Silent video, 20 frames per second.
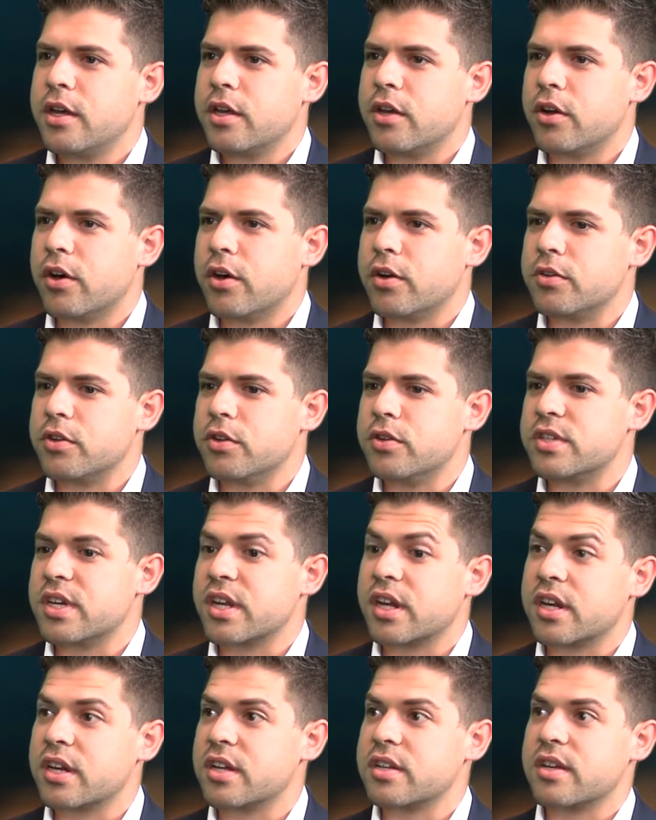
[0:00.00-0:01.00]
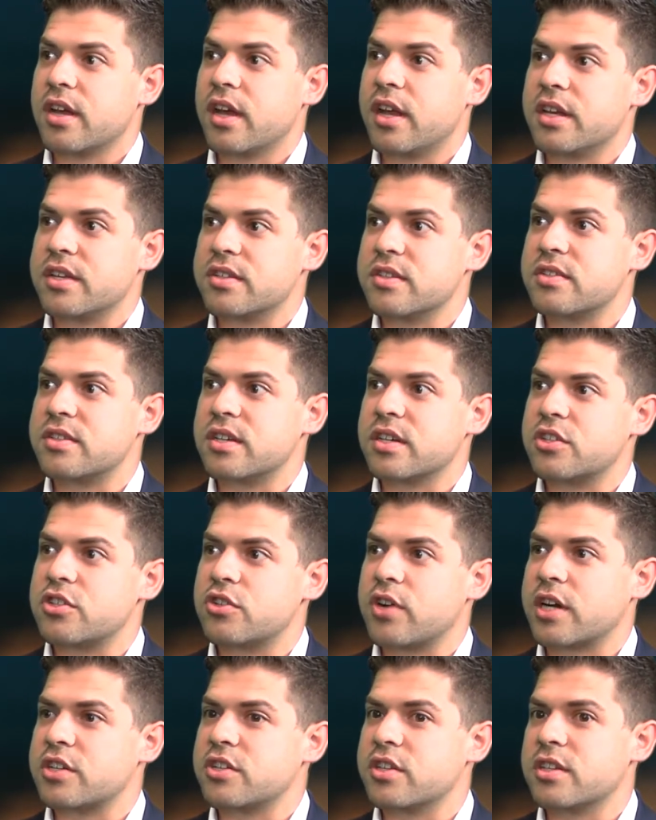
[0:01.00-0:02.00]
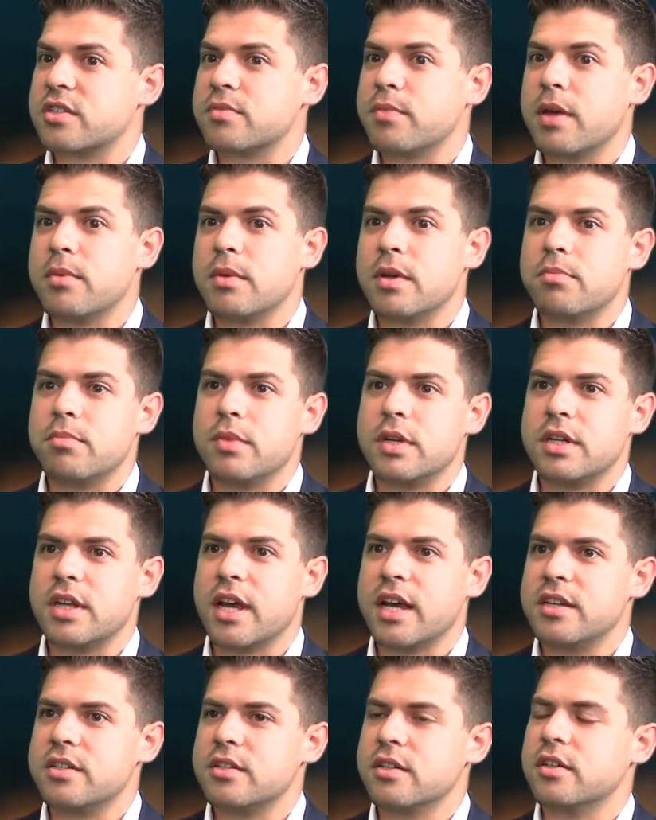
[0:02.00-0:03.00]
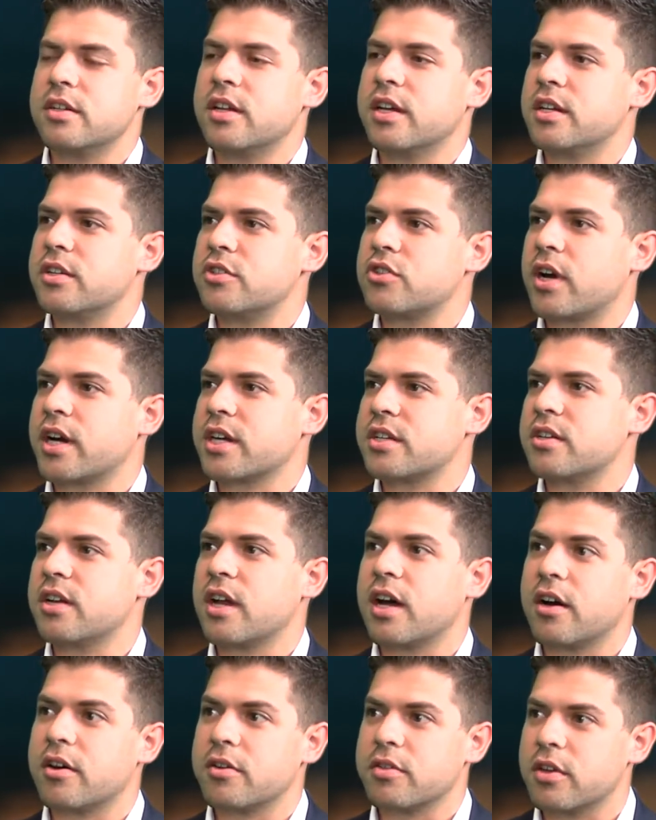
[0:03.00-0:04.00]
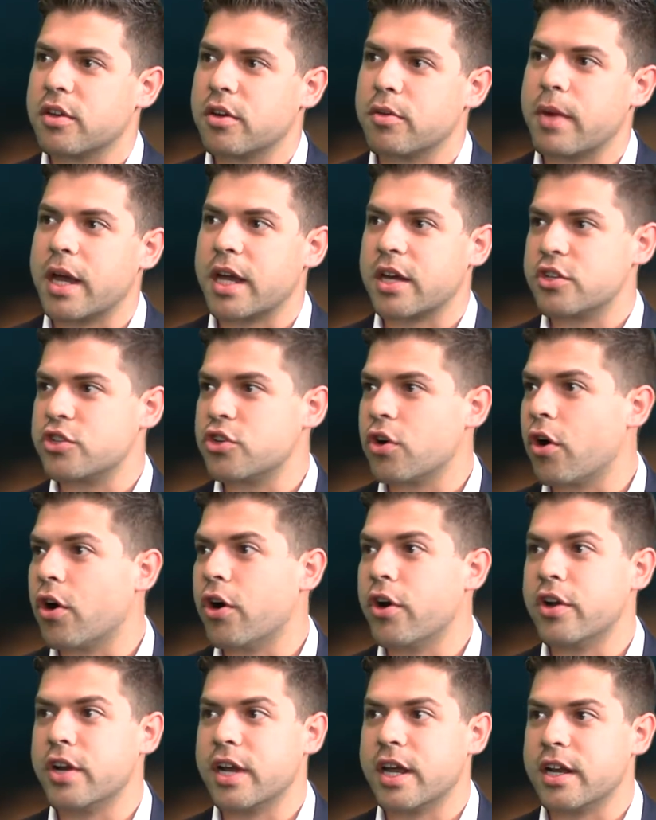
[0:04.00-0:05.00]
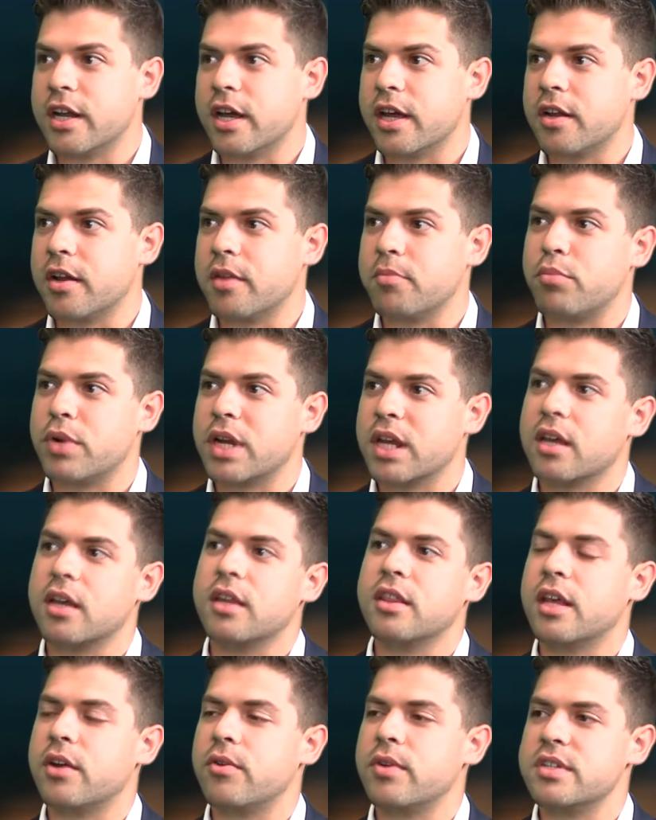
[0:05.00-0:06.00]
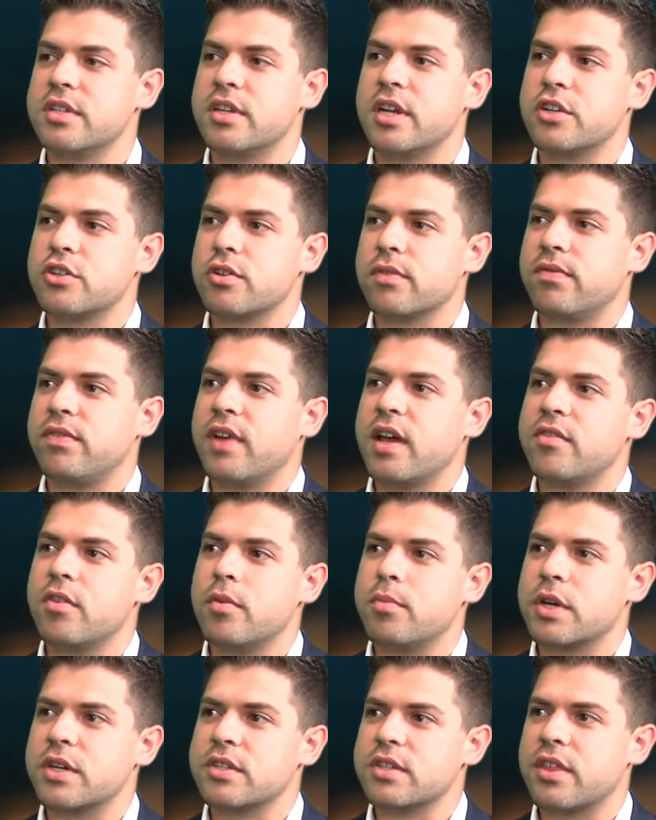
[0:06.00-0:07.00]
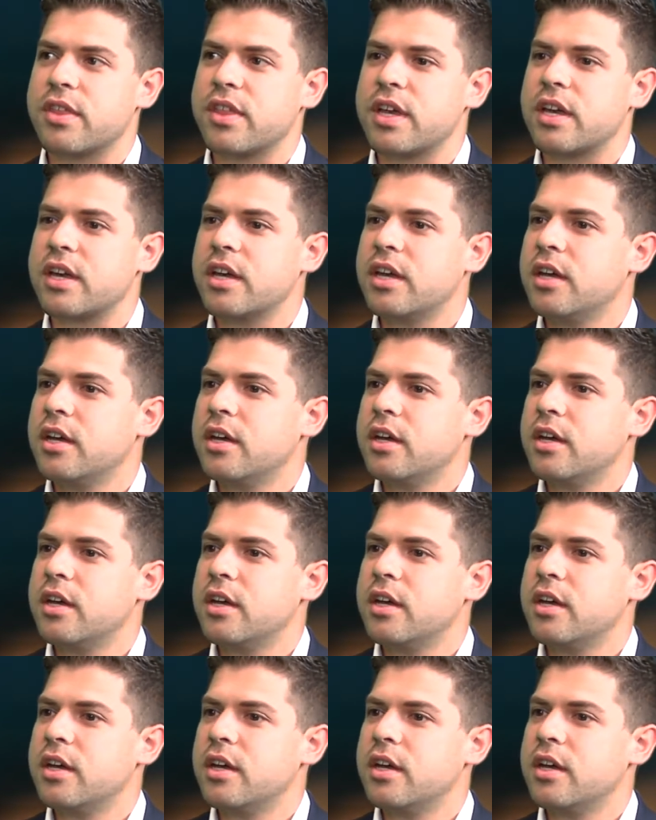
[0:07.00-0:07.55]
using an existing structure that's maybe a bit dated and trying to now, make it your own and bringing in that residential flavor, because I think